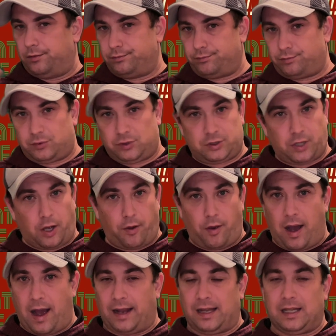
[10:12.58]
show
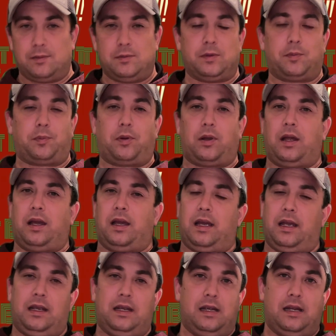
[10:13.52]
high limit
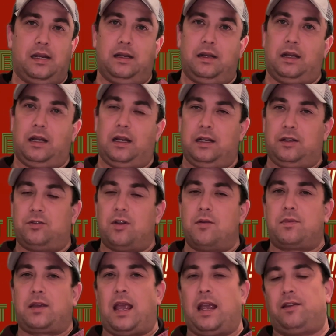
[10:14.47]
play. And in some
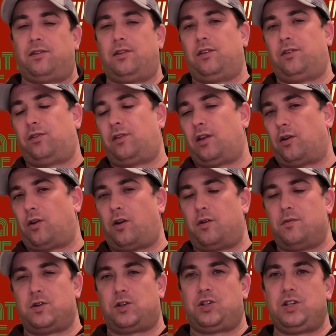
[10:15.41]
cases, there are
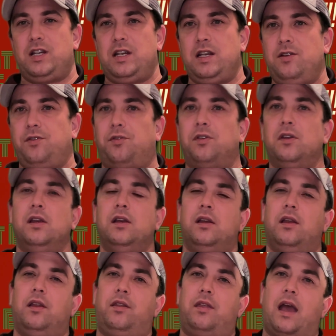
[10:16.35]
machines
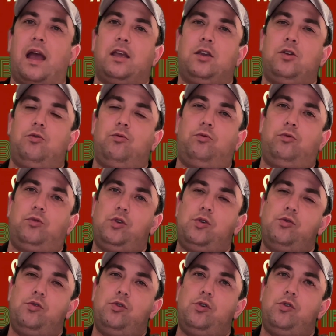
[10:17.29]
that
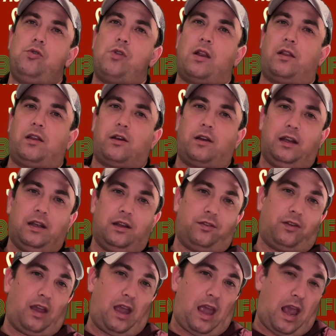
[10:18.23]
that there
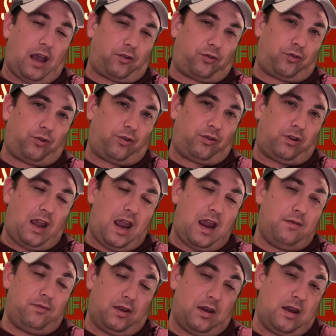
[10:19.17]
is extra
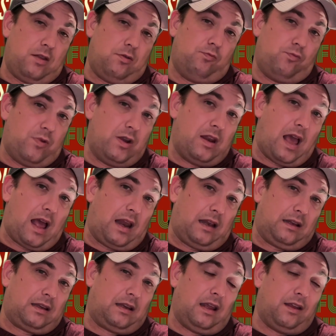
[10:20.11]
games, and when
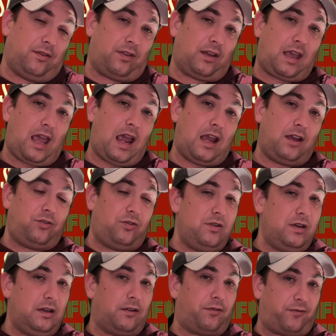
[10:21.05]
that is the case, you
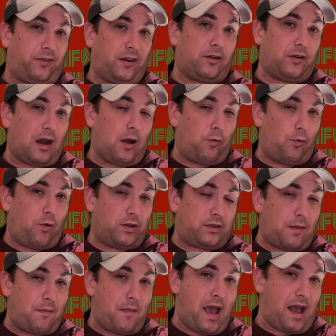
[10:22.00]
need to figure out what
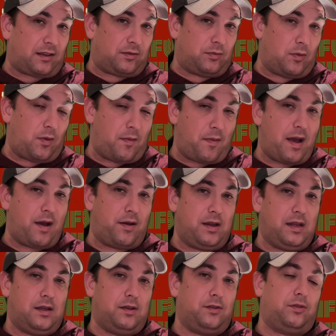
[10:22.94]
the maximum amount
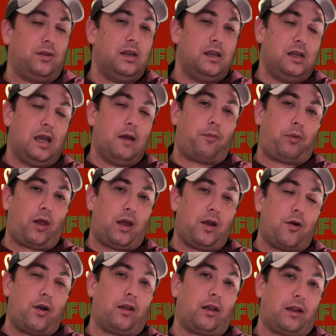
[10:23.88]
is and play
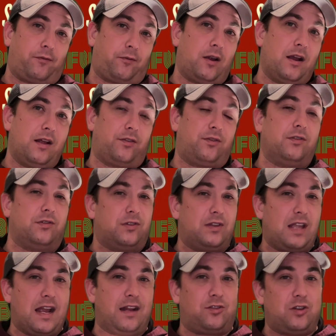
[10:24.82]
on it. Like for instance,
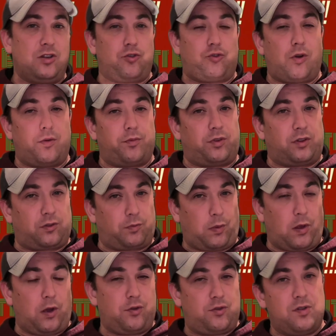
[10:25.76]
Dancing Drums
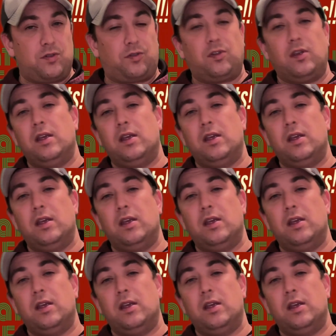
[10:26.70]
Explosions,